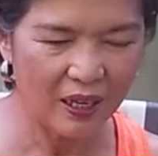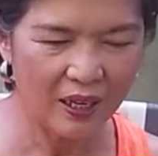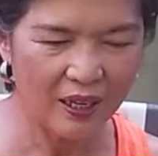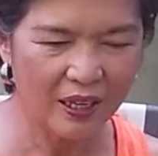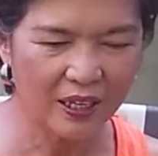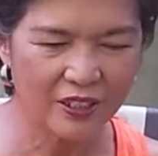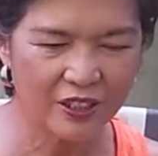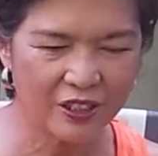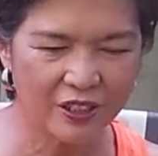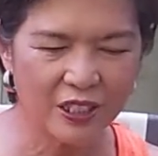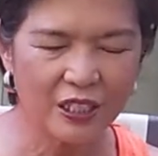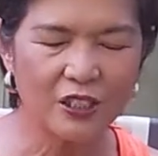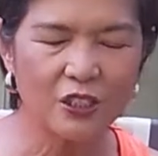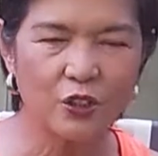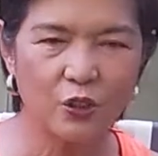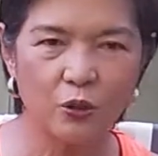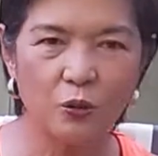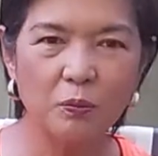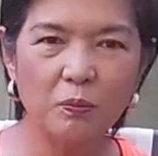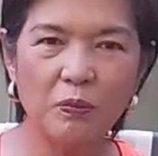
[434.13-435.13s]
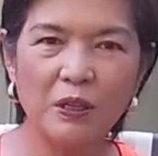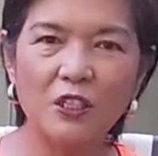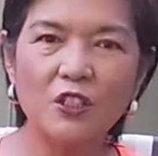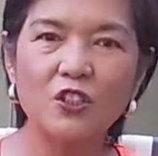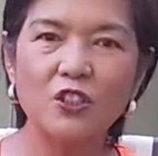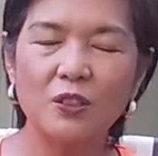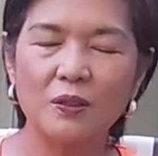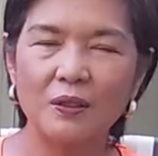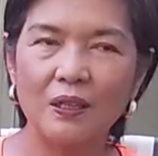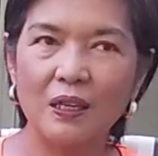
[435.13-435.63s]
it's just too
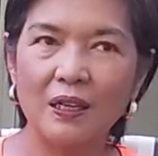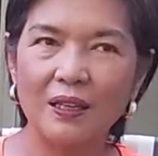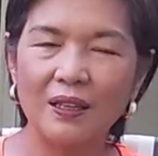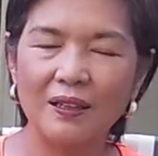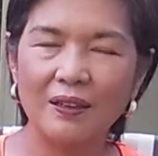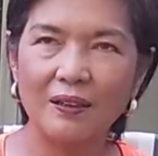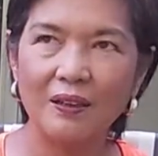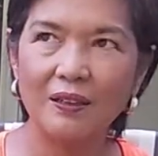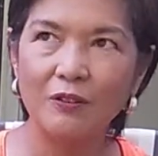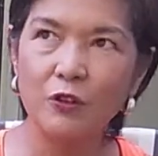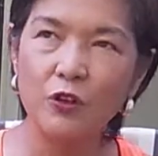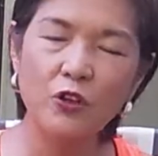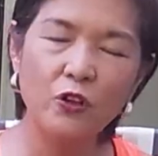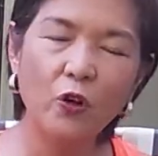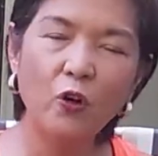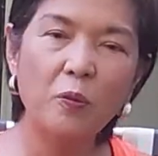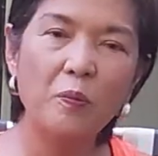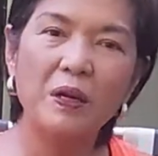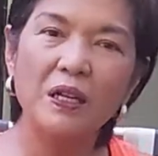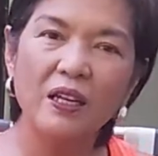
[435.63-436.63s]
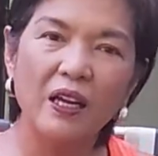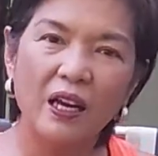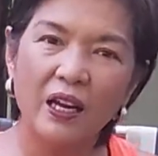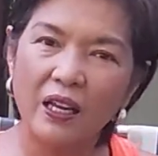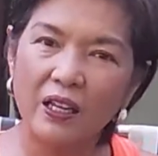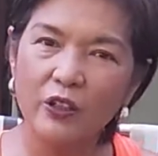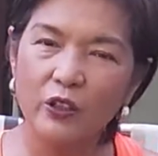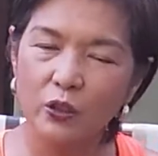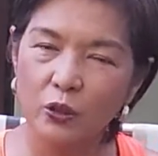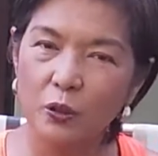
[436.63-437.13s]
much. Normally,
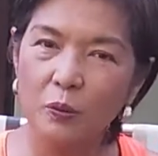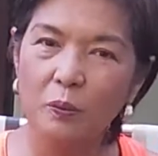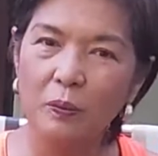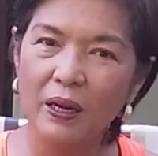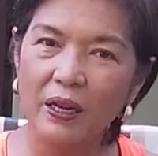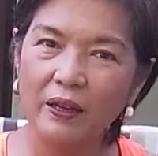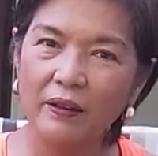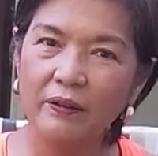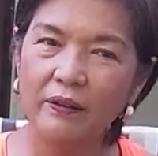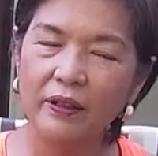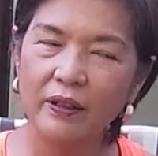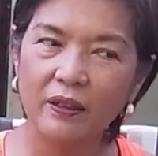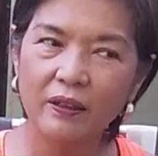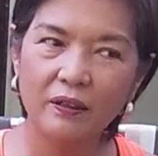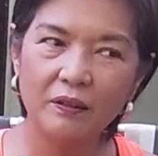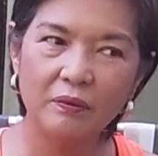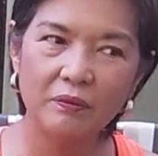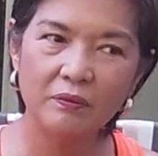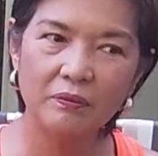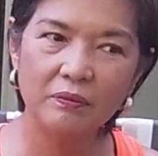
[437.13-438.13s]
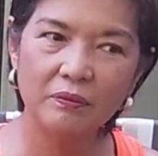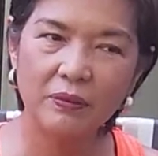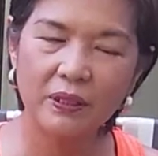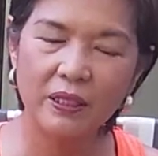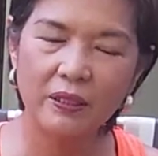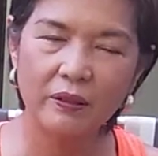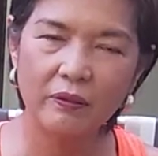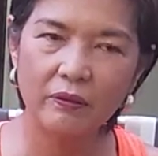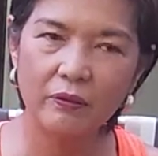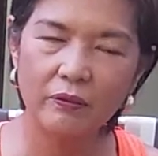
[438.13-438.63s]
I do
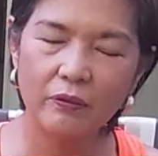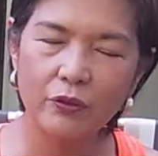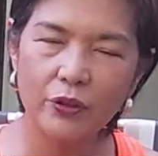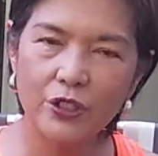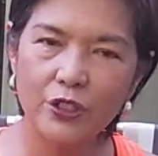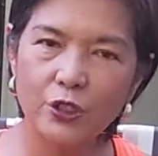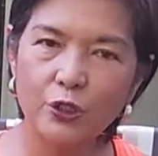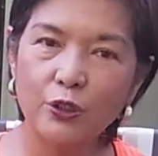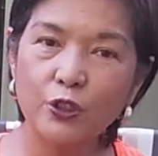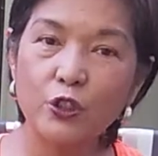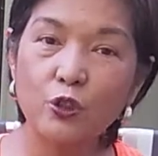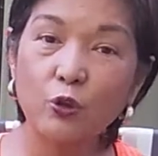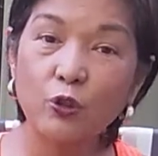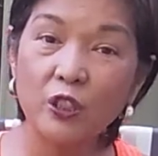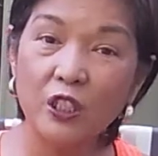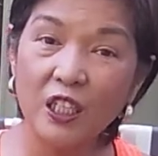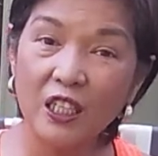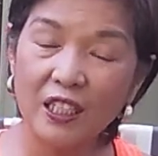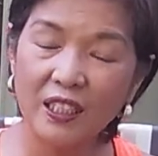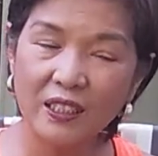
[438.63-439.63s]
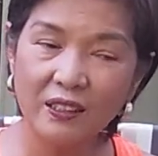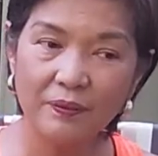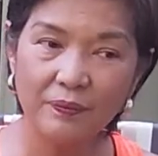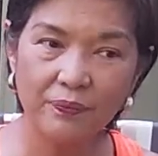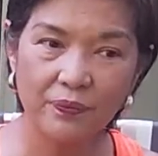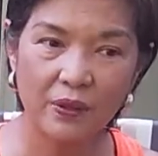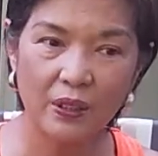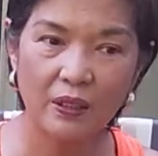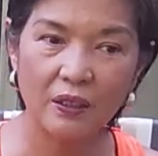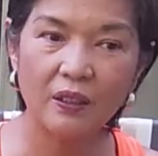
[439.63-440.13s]
my research online,
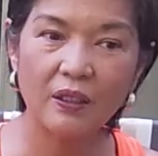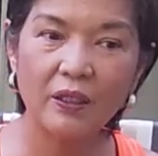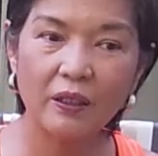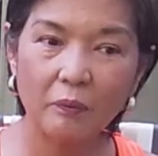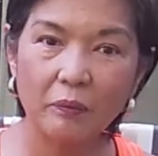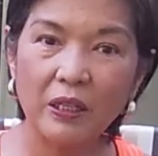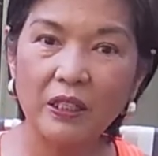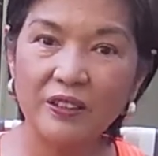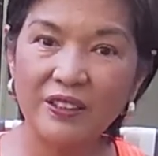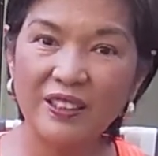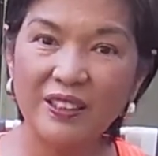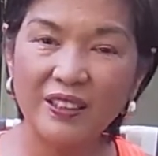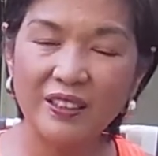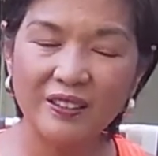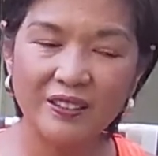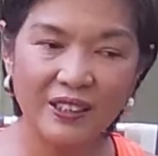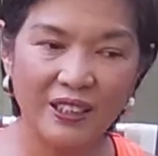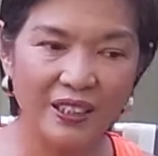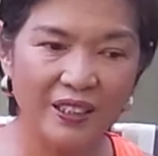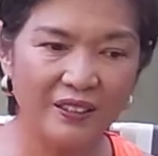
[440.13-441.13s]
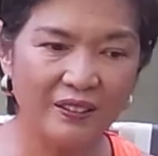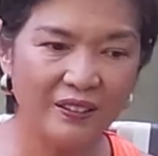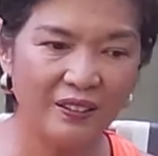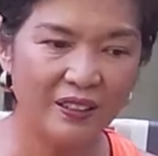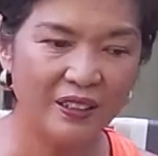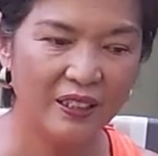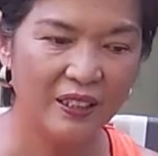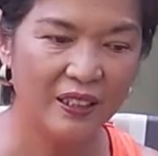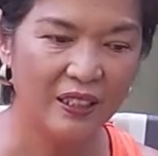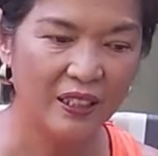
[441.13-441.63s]
like my ticketing,
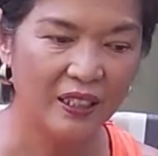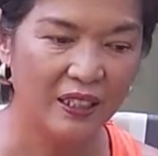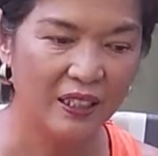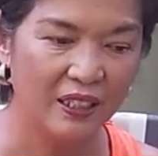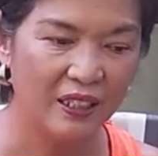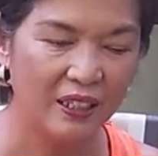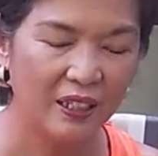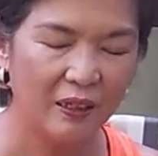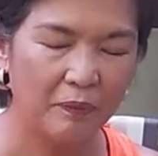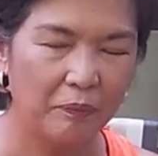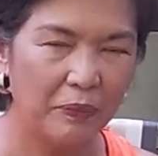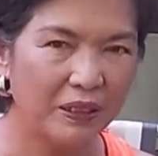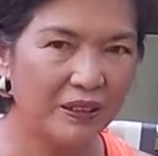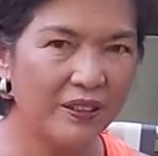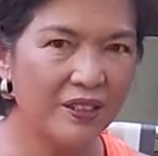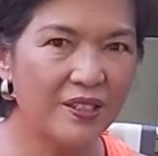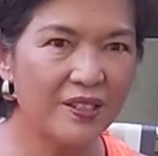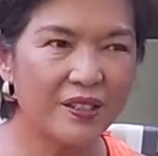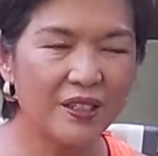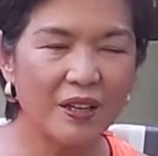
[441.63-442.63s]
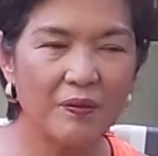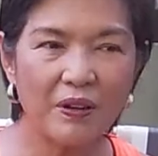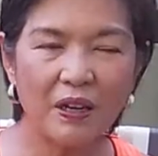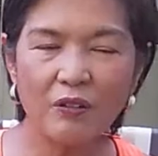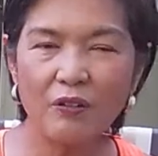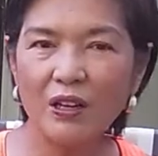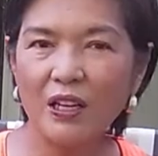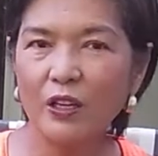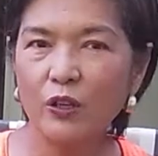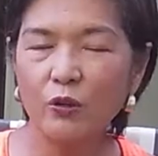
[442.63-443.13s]
but this time I
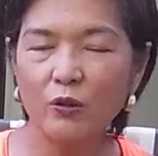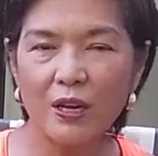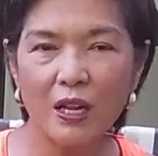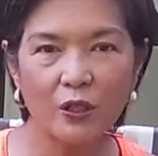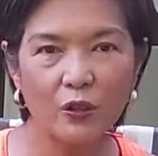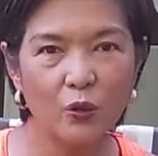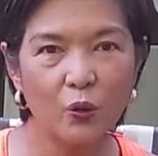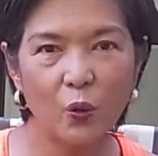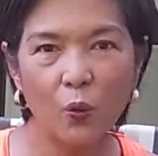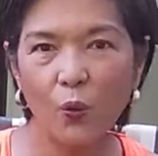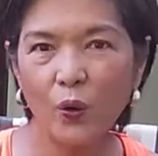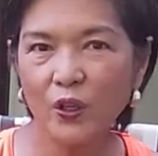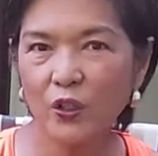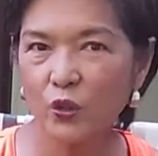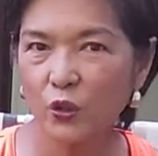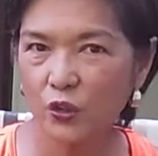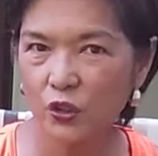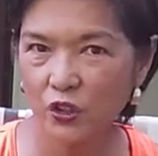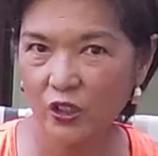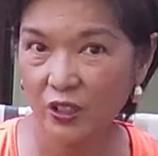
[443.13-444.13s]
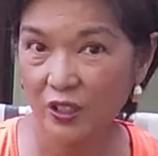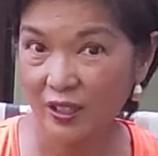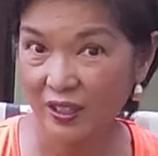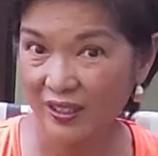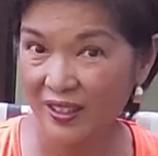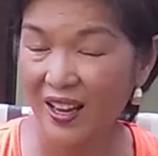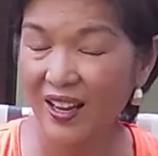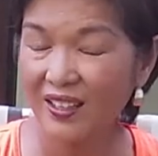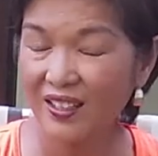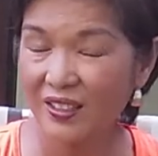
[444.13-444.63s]
really do not know where to start,
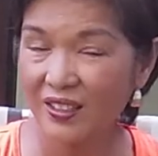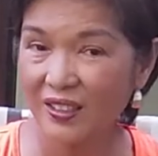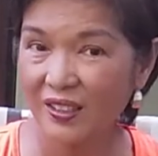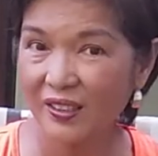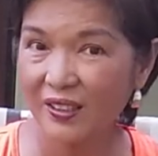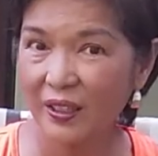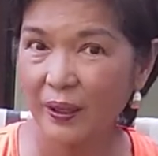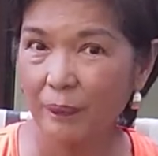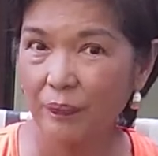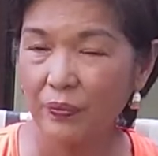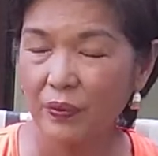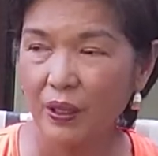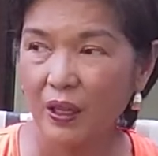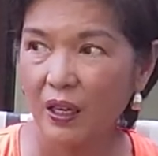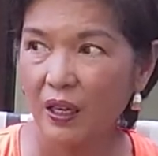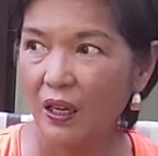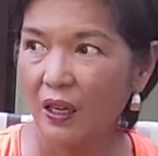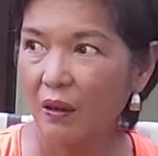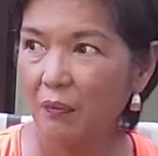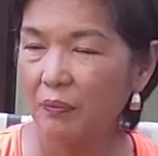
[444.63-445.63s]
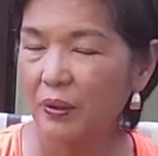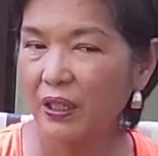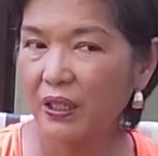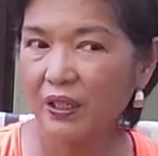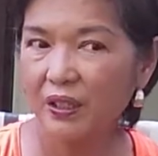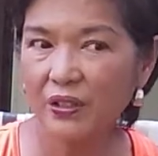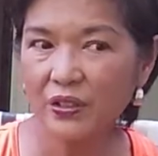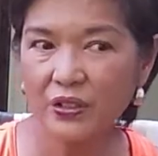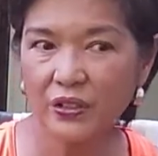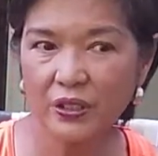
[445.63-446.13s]
honestly,
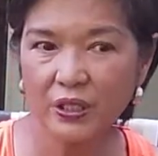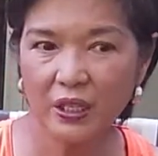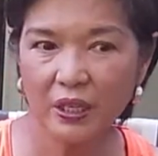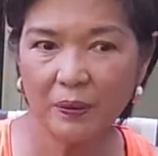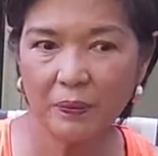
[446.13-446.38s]
because